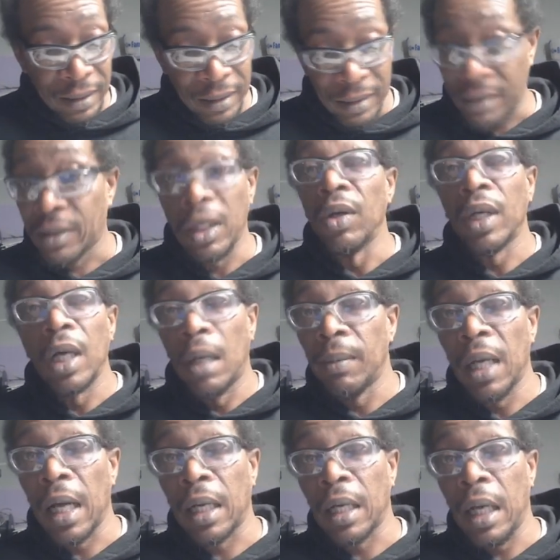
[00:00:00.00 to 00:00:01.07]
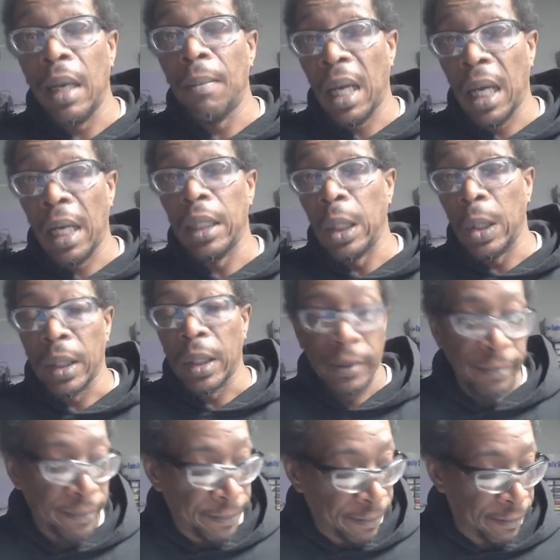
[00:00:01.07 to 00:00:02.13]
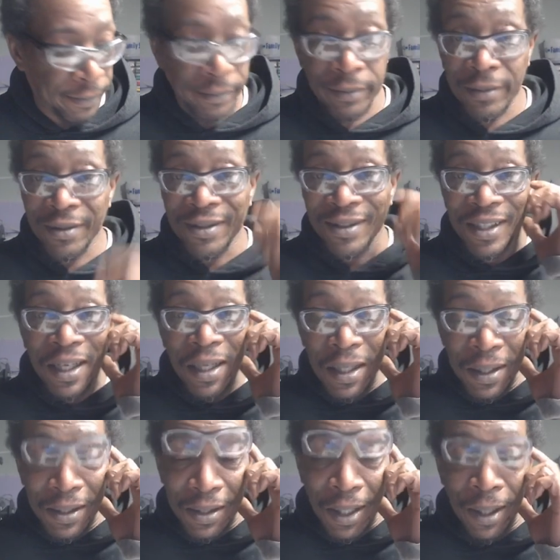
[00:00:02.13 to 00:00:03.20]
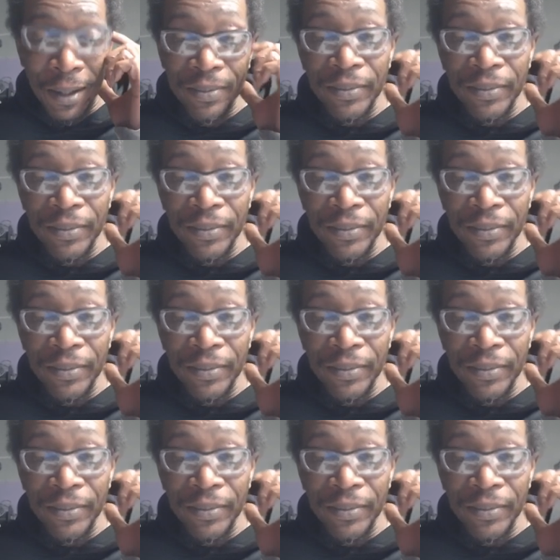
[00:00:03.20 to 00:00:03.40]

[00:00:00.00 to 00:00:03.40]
don't come knocking at my door. So